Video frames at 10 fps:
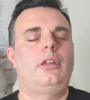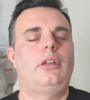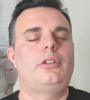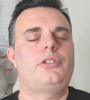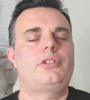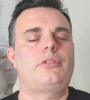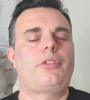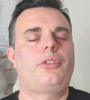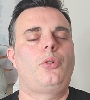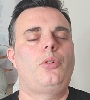And should
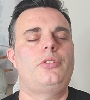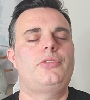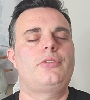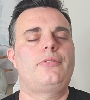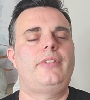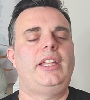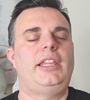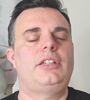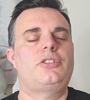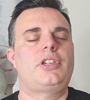thoughts or
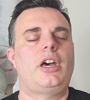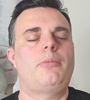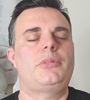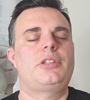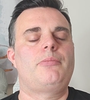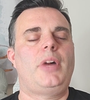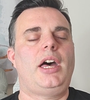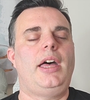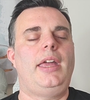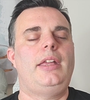feelings come to
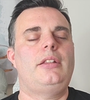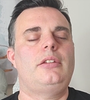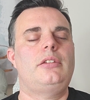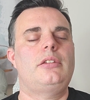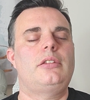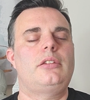mind,